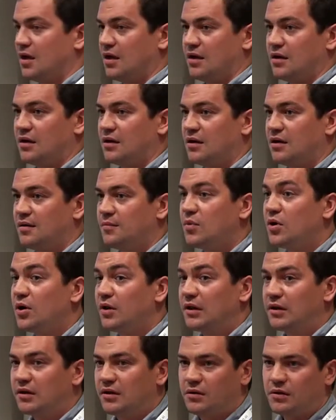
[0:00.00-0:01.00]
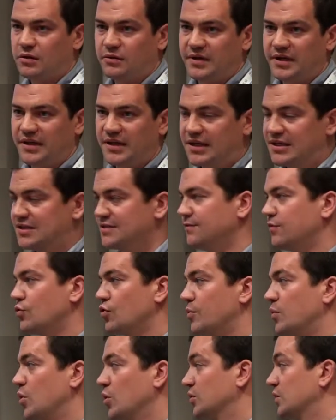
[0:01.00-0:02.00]
model already has
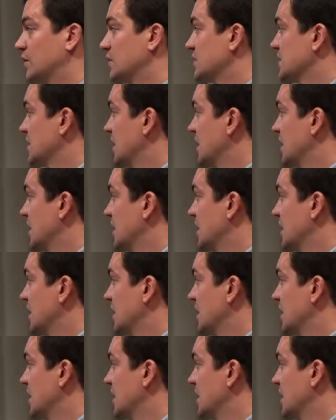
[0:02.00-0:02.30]
four motors.